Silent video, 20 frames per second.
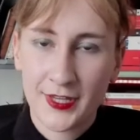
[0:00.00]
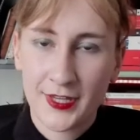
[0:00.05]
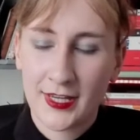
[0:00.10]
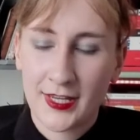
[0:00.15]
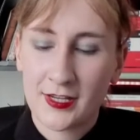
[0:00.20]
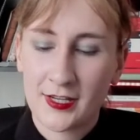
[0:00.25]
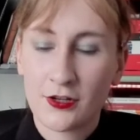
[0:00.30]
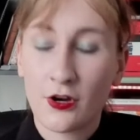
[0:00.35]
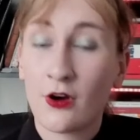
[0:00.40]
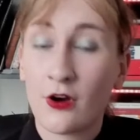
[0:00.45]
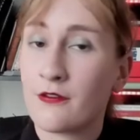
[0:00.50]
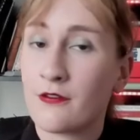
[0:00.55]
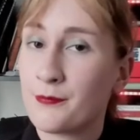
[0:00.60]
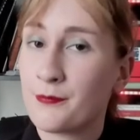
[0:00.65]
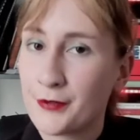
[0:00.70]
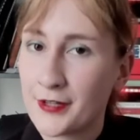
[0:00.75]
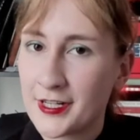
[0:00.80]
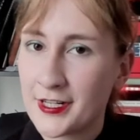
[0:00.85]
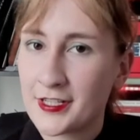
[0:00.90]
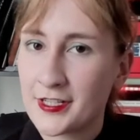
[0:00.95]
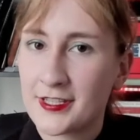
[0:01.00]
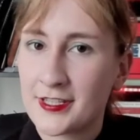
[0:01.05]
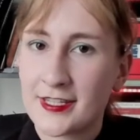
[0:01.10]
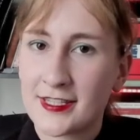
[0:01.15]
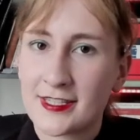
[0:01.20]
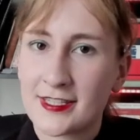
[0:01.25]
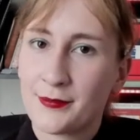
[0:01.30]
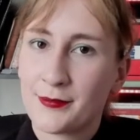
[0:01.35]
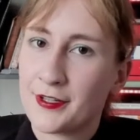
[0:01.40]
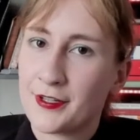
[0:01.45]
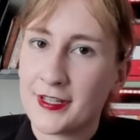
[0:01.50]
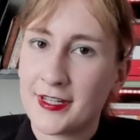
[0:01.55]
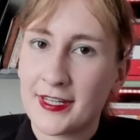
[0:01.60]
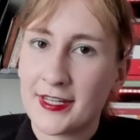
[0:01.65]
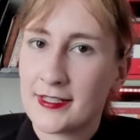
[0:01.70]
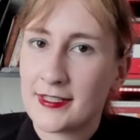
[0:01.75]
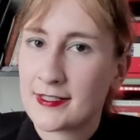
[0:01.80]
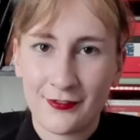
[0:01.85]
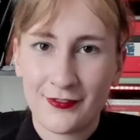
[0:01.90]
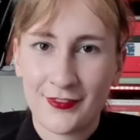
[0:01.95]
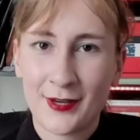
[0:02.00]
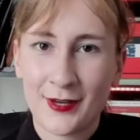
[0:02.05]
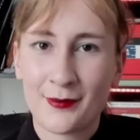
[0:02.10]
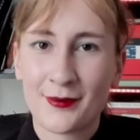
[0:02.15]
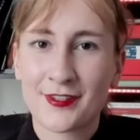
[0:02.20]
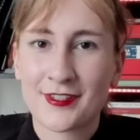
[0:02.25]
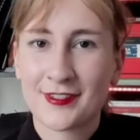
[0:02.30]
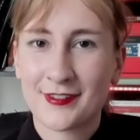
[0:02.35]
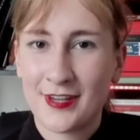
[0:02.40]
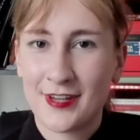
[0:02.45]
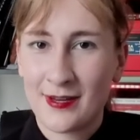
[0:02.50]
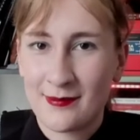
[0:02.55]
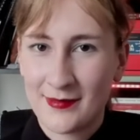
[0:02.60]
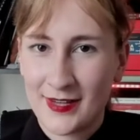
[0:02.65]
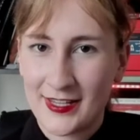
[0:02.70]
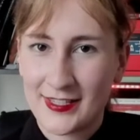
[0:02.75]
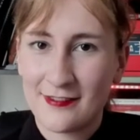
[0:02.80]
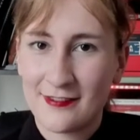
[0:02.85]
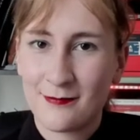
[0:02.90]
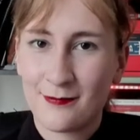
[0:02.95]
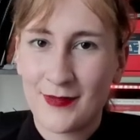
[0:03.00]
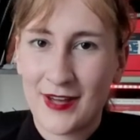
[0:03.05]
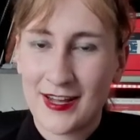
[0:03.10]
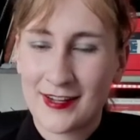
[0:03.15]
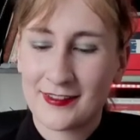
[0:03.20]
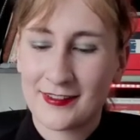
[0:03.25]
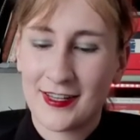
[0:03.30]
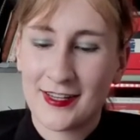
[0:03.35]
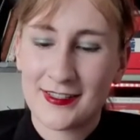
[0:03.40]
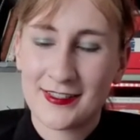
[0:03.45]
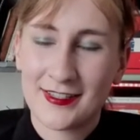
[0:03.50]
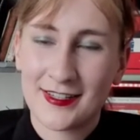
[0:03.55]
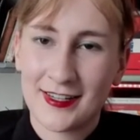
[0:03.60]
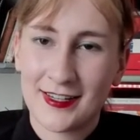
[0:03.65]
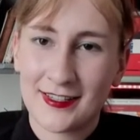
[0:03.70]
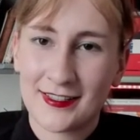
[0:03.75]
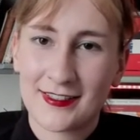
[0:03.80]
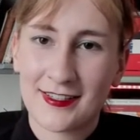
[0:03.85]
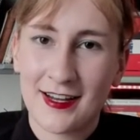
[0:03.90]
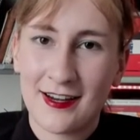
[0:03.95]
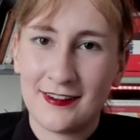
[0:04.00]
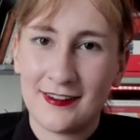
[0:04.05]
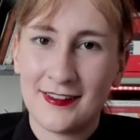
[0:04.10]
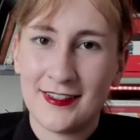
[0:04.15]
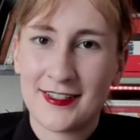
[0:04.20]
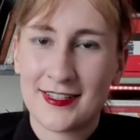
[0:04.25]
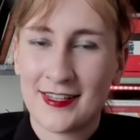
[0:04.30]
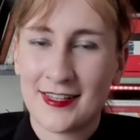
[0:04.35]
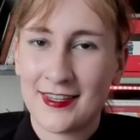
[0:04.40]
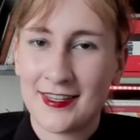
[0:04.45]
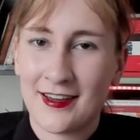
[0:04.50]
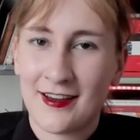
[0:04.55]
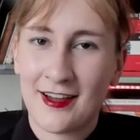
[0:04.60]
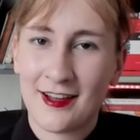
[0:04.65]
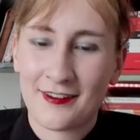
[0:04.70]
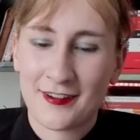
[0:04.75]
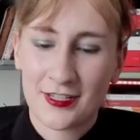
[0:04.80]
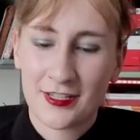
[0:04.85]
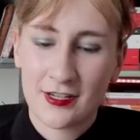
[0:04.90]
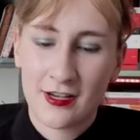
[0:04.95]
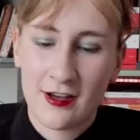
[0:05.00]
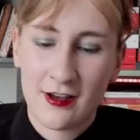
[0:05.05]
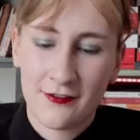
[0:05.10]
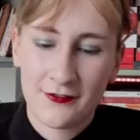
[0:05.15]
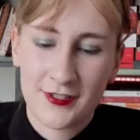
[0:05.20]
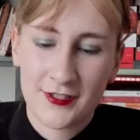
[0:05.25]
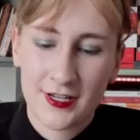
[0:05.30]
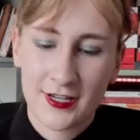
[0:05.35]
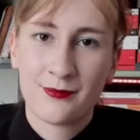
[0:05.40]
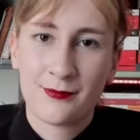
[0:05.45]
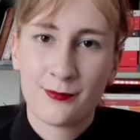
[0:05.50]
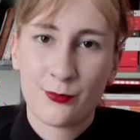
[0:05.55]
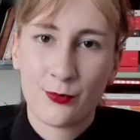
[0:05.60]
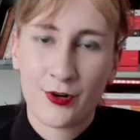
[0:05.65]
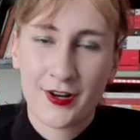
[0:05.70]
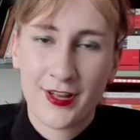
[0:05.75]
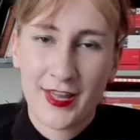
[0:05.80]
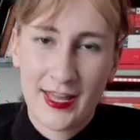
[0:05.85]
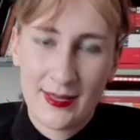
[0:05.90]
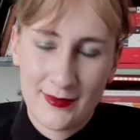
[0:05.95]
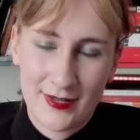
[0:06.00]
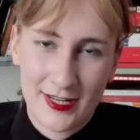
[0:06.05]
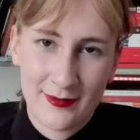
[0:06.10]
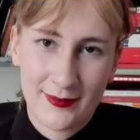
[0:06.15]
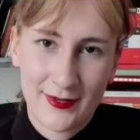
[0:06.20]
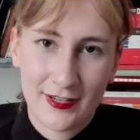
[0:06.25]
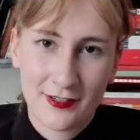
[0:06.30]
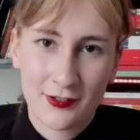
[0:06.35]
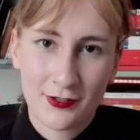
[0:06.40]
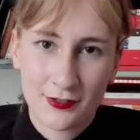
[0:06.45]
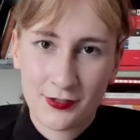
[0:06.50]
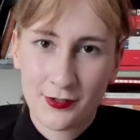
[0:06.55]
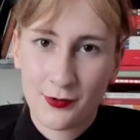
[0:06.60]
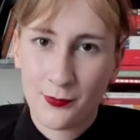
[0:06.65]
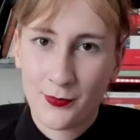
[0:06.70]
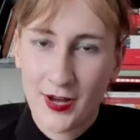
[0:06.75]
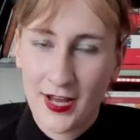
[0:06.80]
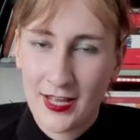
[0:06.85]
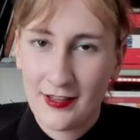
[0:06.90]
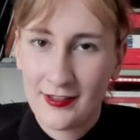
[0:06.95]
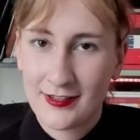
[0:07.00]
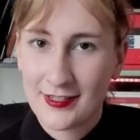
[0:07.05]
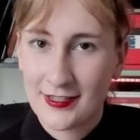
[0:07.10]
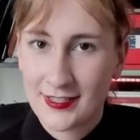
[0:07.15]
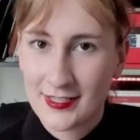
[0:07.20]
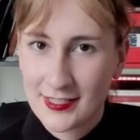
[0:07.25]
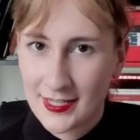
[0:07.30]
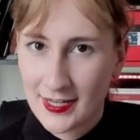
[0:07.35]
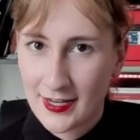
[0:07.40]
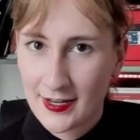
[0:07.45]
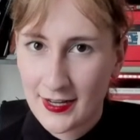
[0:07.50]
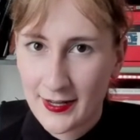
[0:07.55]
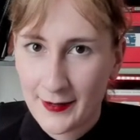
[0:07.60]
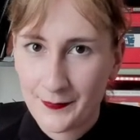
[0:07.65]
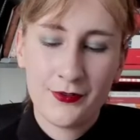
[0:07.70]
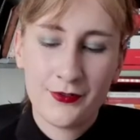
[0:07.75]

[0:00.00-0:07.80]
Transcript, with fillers: And of British sensibilities, there was a, a massive backlash against Ireland and the Irish after what came out about Oscar Wilde at the time.